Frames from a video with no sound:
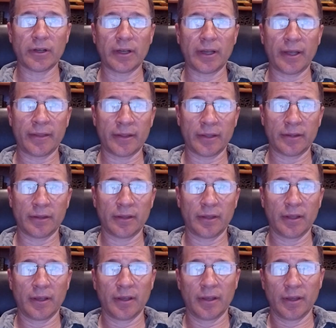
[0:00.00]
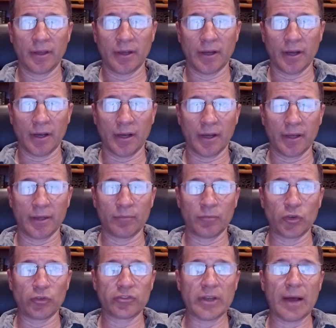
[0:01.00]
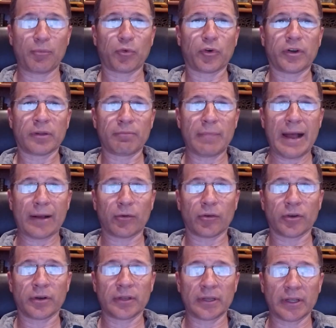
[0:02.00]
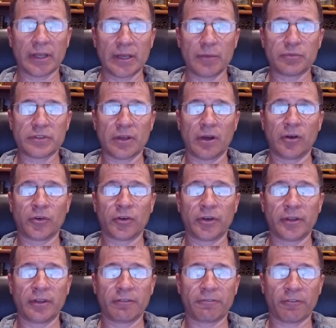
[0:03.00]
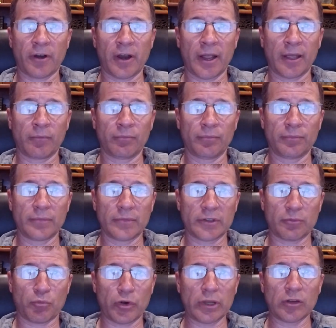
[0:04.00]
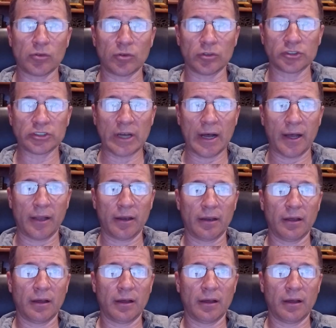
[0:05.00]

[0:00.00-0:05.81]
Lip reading: and then It moves upward and backward, and it keeps the owner in the frame. It's a pretty cool shot.